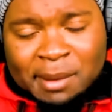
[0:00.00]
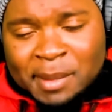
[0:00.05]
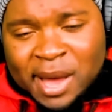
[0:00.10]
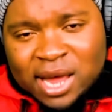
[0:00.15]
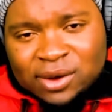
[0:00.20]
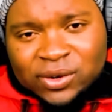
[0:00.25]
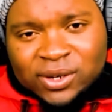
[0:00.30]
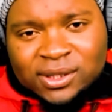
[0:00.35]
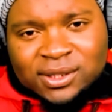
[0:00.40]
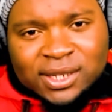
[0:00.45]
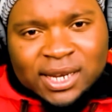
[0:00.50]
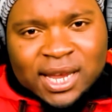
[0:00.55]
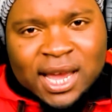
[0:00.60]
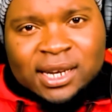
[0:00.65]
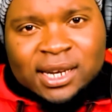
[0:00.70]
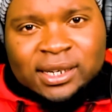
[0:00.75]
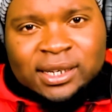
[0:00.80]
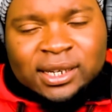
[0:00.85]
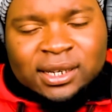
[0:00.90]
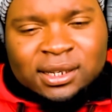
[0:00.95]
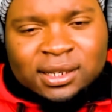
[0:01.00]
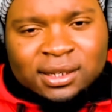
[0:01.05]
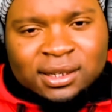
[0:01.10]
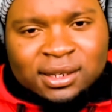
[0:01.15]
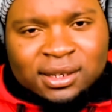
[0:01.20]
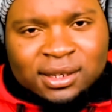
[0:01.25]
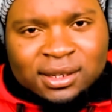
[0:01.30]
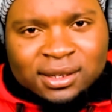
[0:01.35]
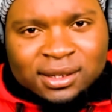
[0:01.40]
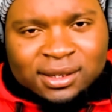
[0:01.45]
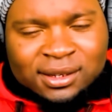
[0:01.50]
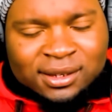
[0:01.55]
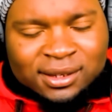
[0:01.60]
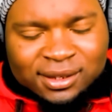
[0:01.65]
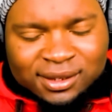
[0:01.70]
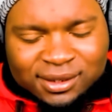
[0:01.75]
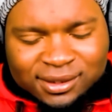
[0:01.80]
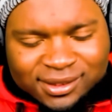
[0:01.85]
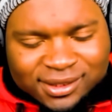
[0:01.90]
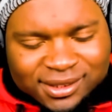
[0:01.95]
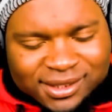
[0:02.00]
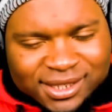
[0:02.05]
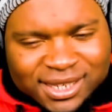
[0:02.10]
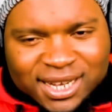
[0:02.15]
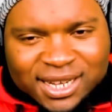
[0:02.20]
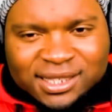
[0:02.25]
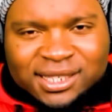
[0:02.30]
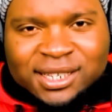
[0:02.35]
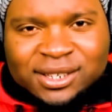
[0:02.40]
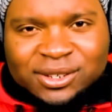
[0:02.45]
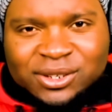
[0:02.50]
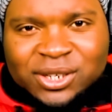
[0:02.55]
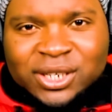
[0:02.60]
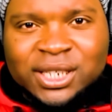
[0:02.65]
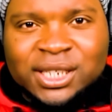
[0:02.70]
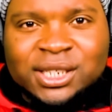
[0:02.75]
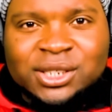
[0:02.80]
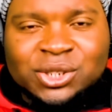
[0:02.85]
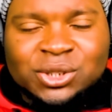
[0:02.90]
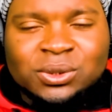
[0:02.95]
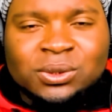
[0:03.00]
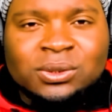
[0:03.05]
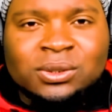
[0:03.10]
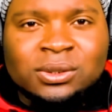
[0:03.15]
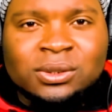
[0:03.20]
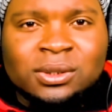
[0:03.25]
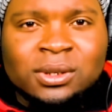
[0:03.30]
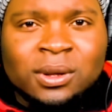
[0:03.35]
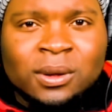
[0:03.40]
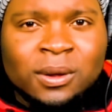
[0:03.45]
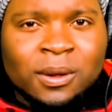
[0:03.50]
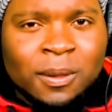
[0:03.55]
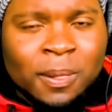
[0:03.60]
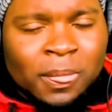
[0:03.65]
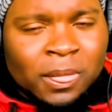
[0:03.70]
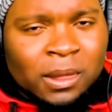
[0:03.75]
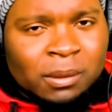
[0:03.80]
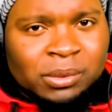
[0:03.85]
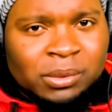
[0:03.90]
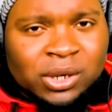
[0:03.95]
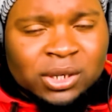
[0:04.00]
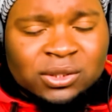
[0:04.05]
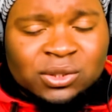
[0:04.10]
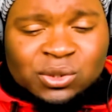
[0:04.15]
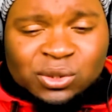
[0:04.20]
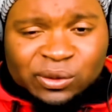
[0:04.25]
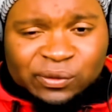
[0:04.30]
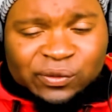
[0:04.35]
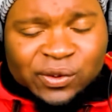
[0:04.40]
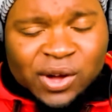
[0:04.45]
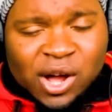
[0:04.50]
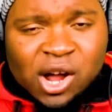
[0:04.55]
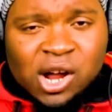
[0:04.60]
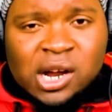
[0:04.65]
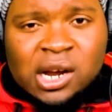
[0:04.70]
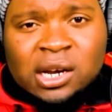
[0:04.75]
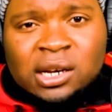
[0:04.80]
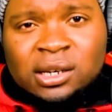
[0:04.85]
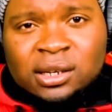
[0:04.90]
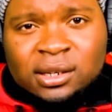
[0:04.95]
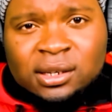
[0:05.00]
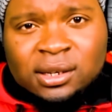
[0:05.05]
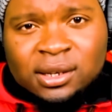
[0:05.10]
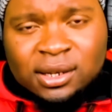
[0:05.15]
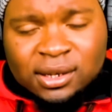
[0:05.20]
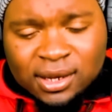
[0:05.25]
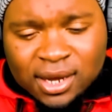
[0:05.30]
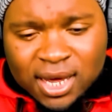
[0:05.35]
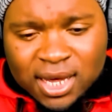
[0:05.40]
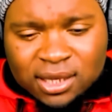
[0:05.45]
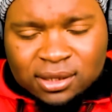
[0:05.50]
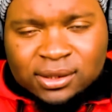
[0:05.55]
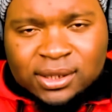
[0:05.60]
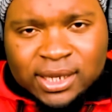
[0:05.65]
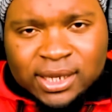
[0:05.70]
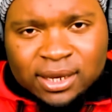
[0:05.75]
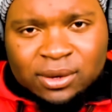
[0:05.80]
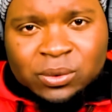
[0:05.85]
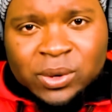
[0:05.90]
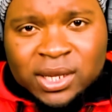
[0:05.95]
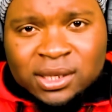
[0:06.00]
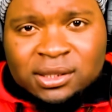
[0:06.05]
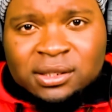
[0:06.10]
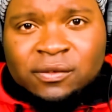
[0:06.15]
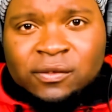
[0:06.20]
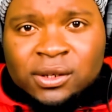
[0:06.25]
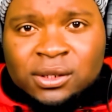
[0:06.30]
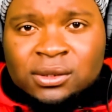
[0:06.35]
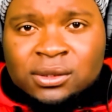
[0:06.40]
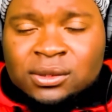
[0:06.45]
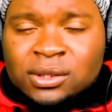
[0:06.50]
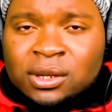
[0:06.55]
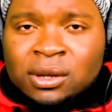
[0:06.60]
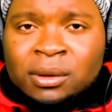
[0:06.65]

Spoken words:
battery to Canada. That's another issue. But so far, once the video